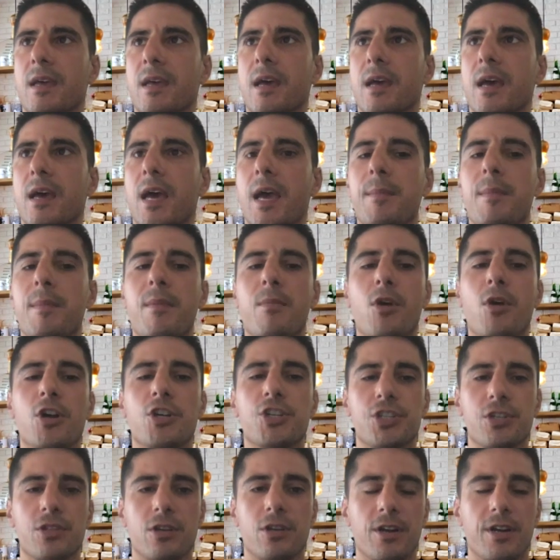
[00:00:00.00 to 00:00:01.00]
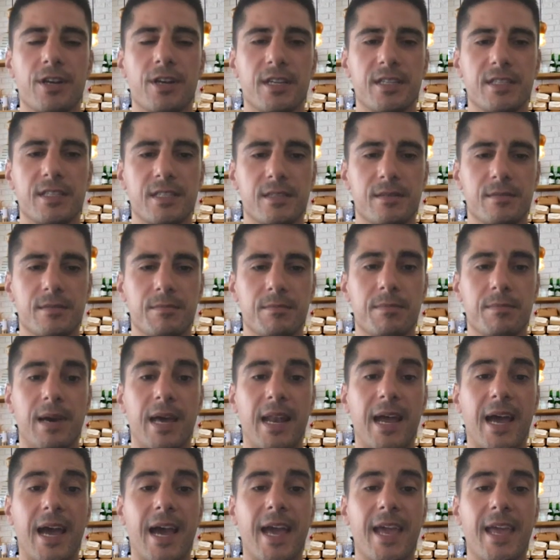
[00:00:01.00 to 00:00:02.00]
I'm a martial artist, but
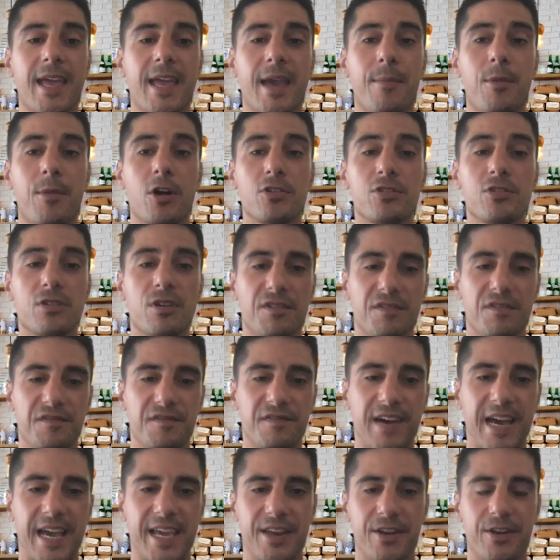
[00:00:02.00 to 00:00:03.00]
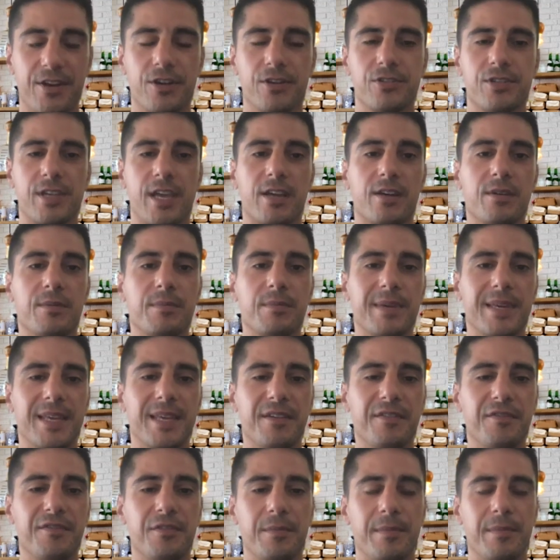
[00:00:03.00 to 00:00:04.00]
I am also a fighter. So I
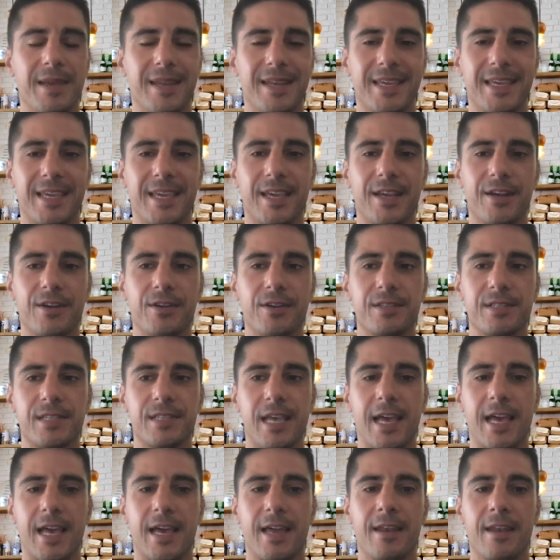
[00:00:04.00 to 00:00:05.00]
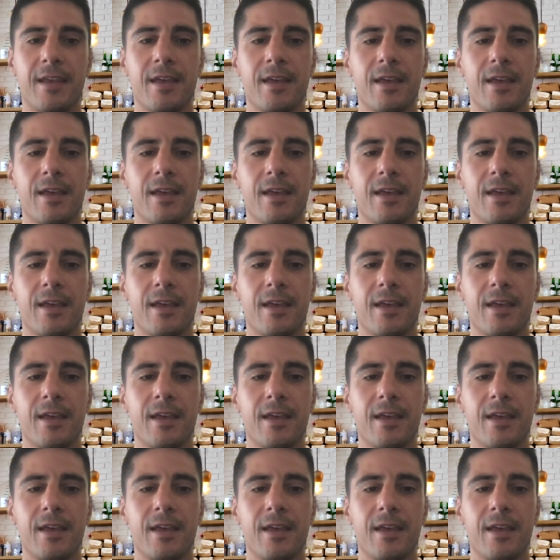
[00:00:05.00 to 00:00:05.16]
competed for many years, and,